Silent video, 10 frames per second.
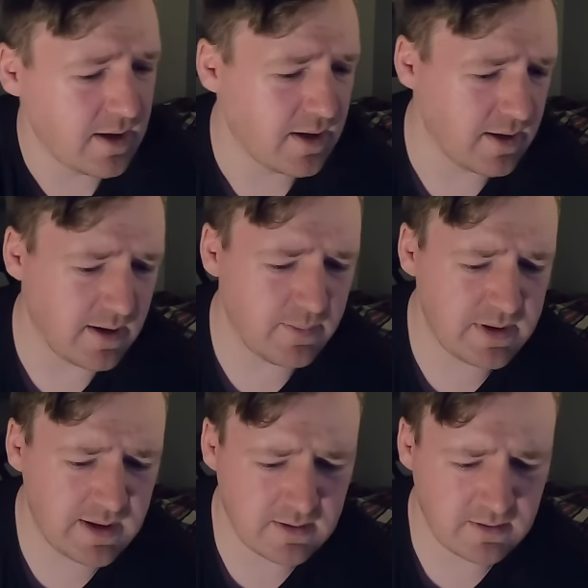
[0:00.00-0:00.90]
I
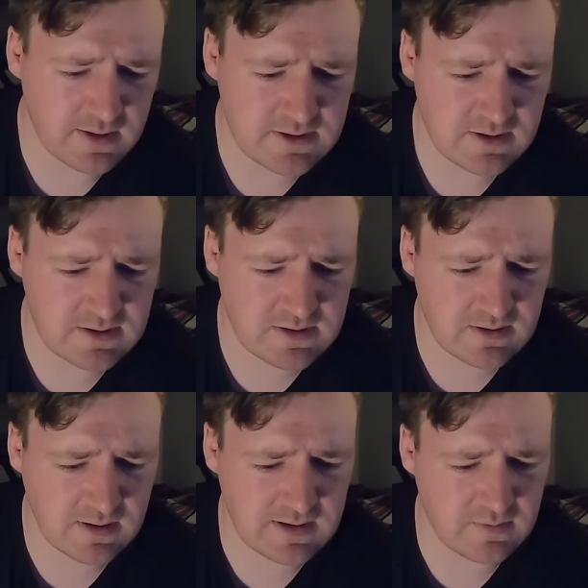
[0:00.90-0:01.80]
think
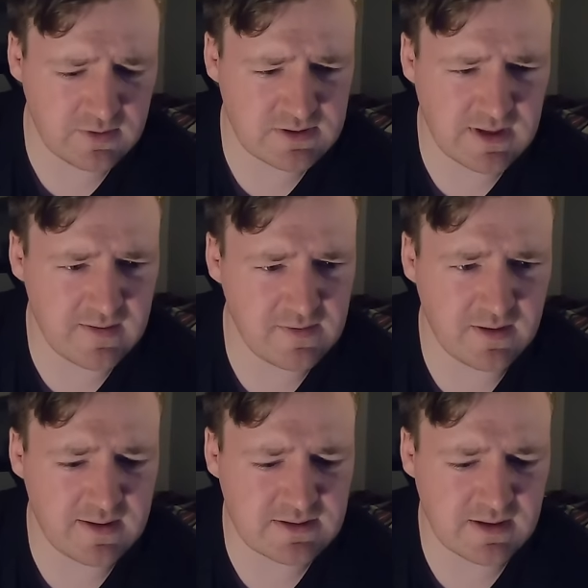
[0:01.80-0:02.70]
we'll just dive into
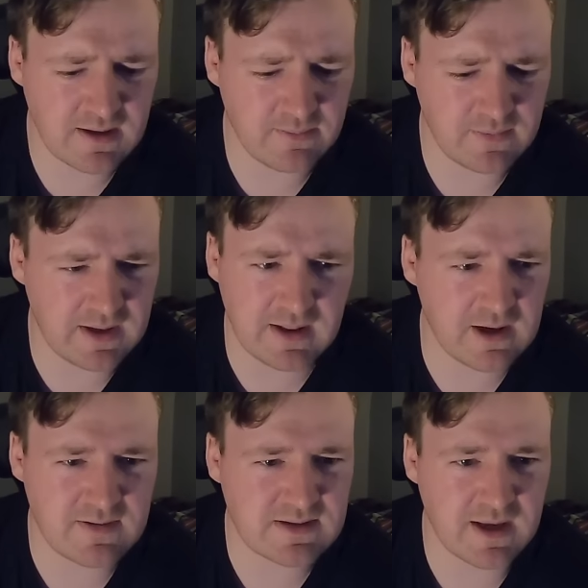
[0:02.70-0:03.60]
this. Like
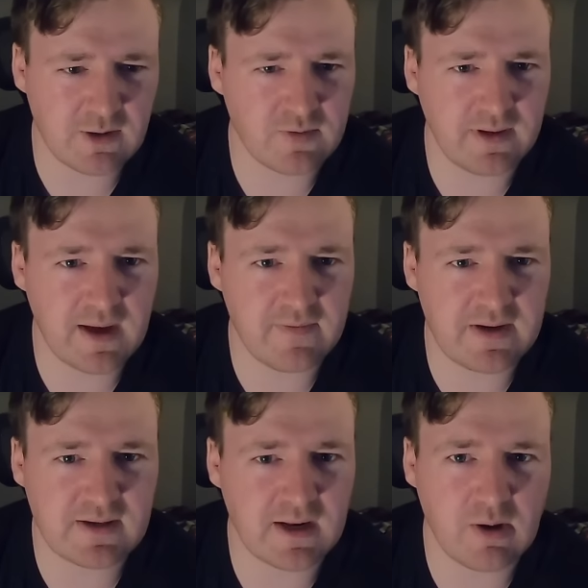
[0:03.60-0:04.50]
I was saying, I don't really have
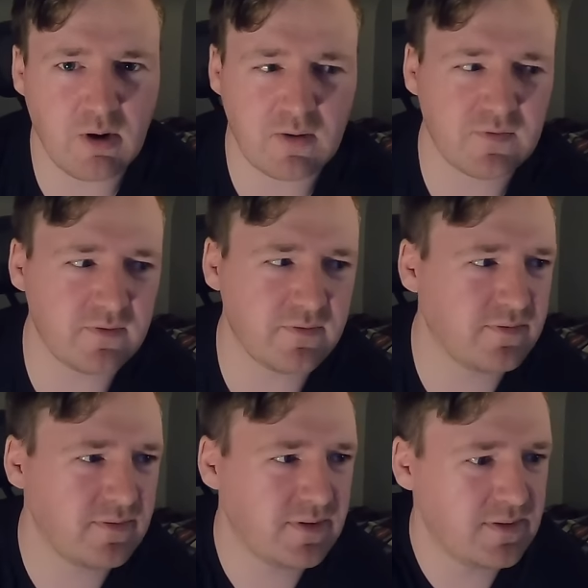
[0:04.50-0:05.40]
anything to go off
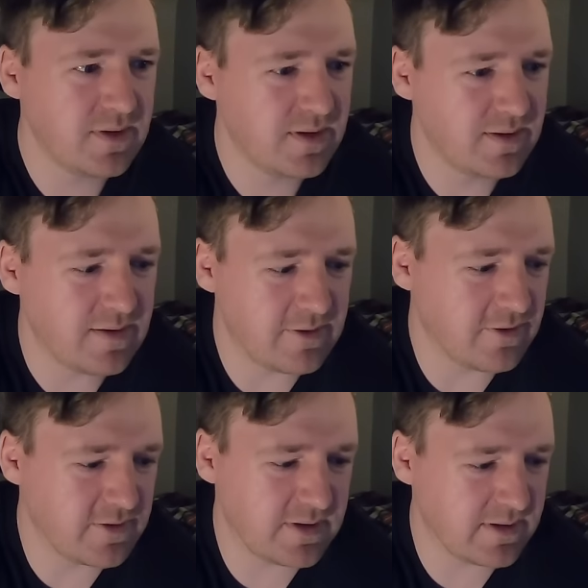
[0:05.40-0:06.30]
of
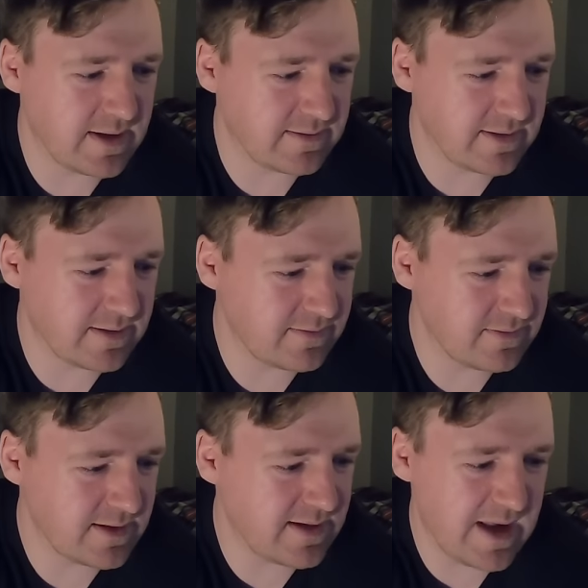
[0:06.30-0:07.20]
other than that, like,
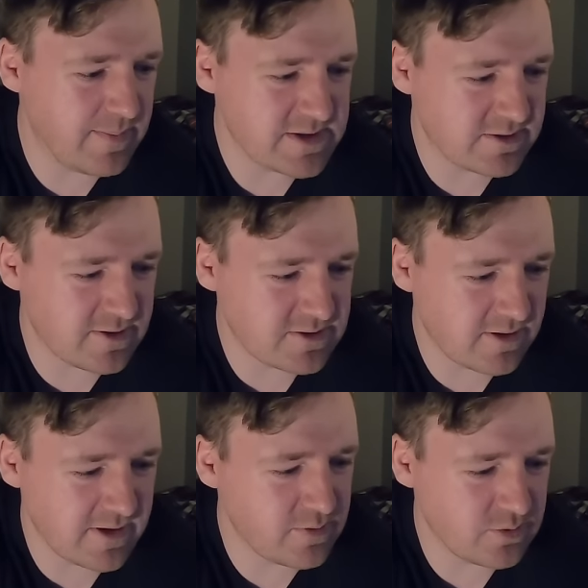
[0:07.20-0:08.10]
the name is
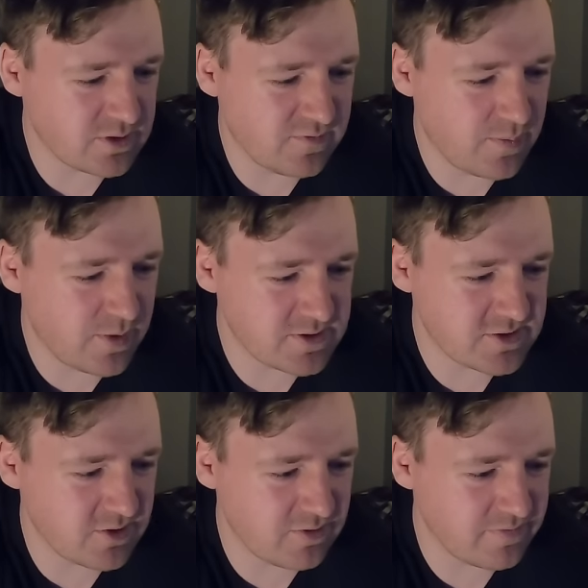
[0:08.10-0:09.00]
Australian Rules Football,
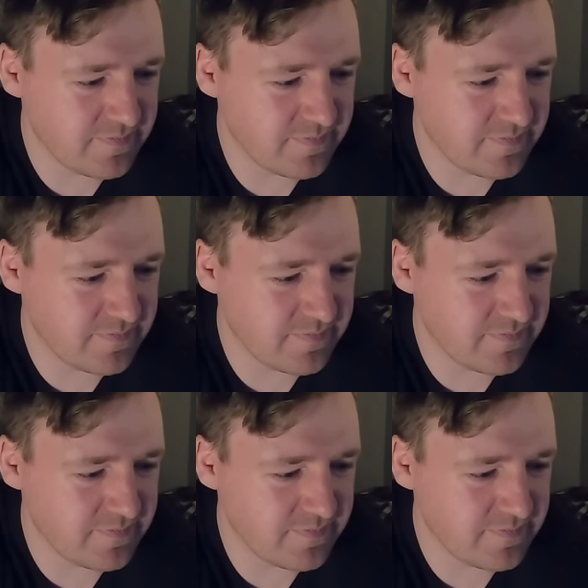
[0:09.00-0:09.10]
so